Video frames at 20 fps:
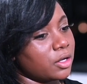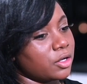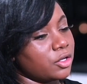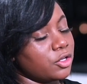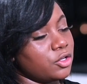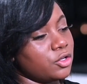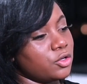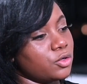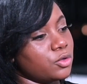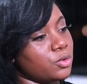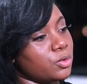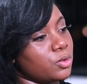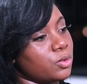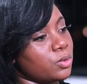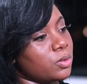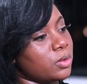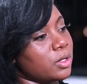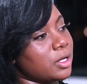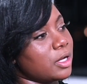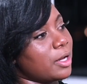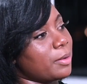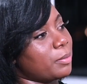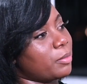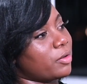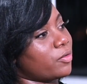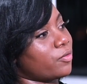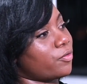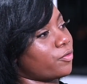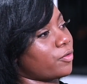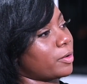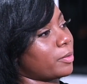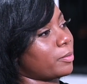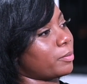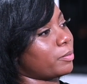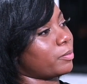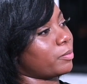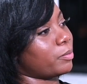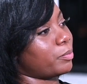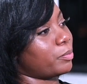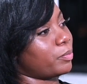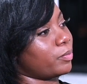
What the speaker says: you coming from,